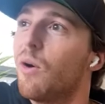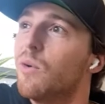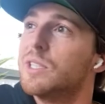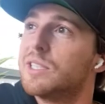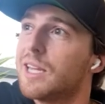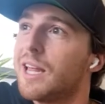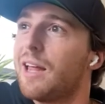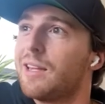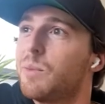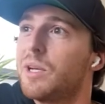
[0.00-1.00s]
only say that,
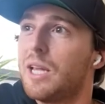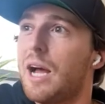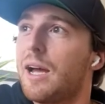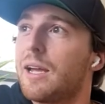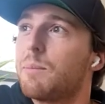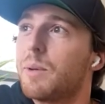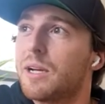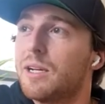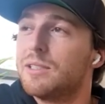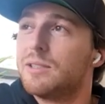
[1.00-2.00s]
that'd be a lie,
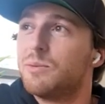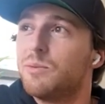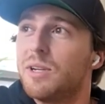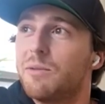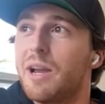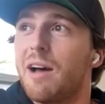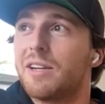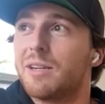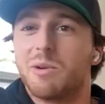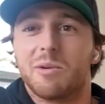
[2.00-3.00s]
because in
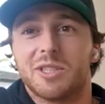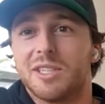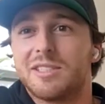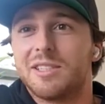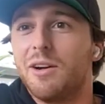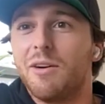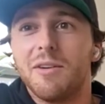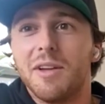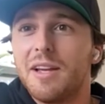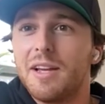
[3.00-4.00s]
reality, we were just,
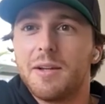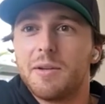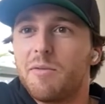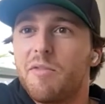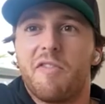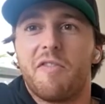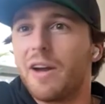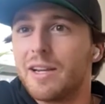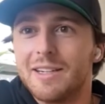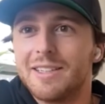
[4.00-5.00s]

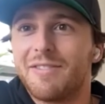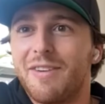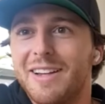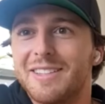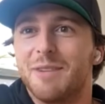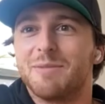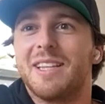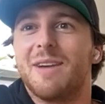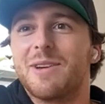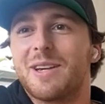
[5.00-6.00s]
fighting to find something
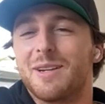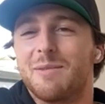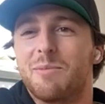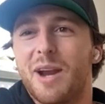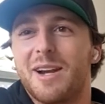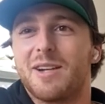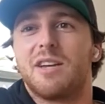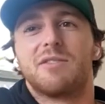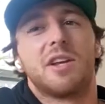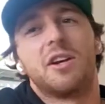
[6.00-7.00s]
that we could brand
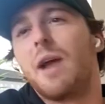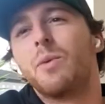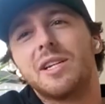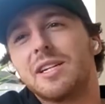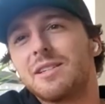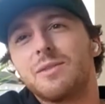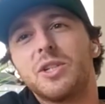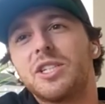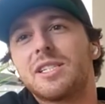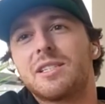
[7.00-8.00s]
ourselves under. And we
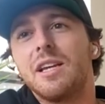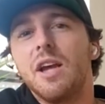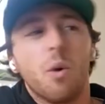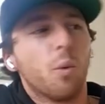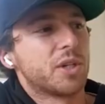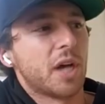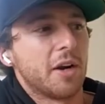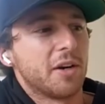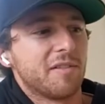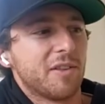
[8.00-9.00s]
just were
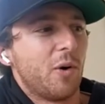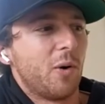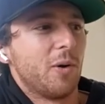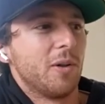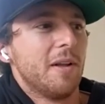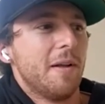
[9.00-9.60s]
tired of the whole